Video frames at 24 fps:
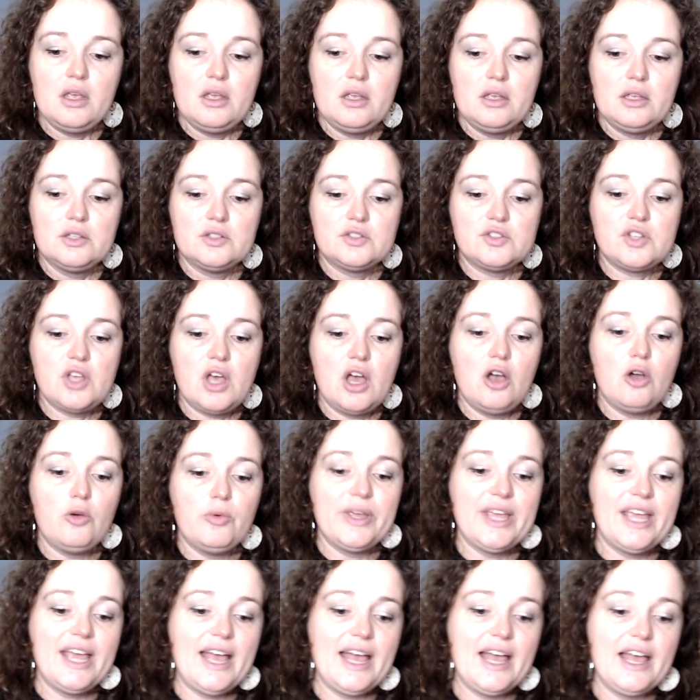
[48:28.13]
So
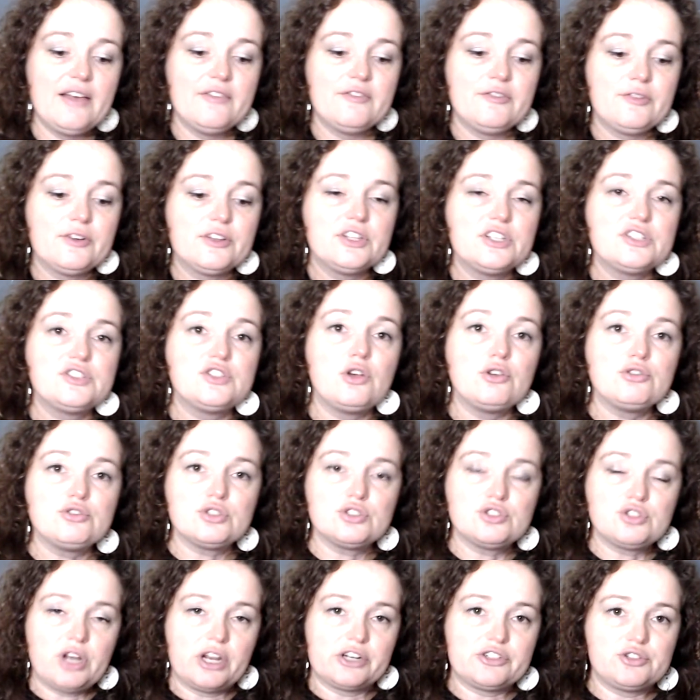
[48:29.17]
we have, for the social
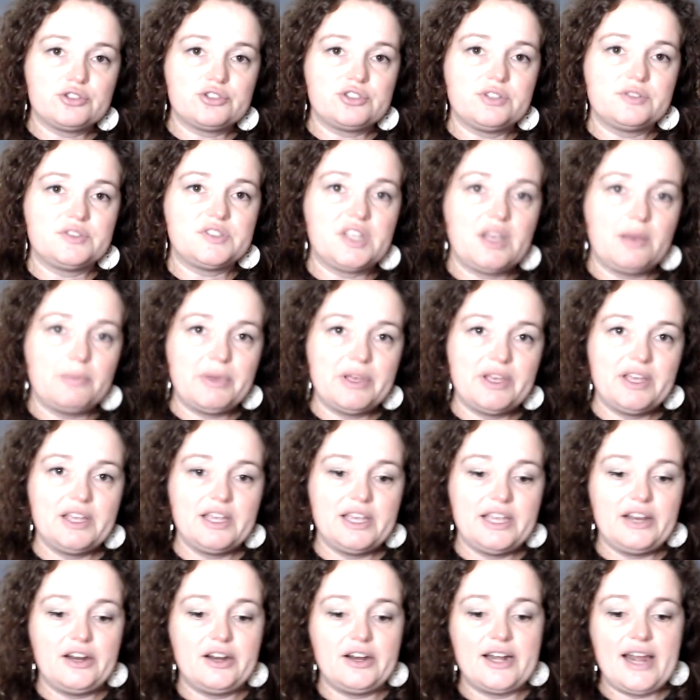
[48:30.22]
structures of
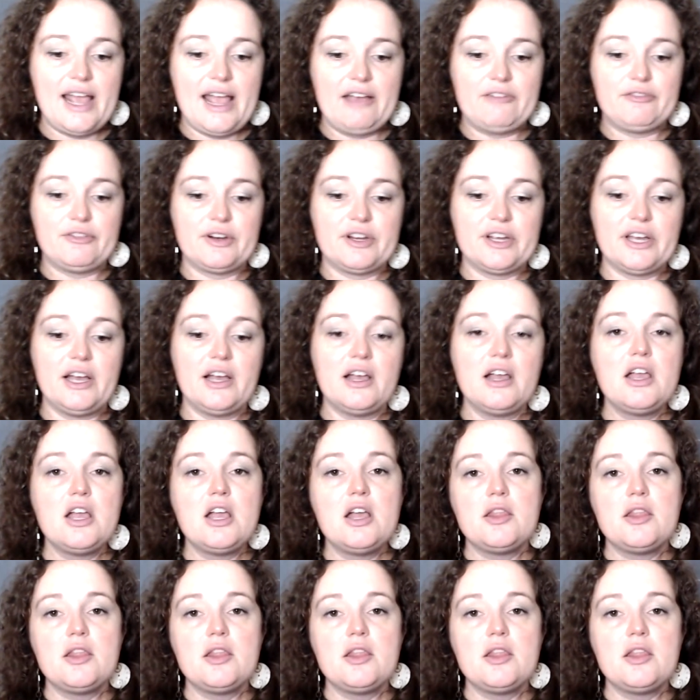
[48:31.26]
sub-Saharan Africa,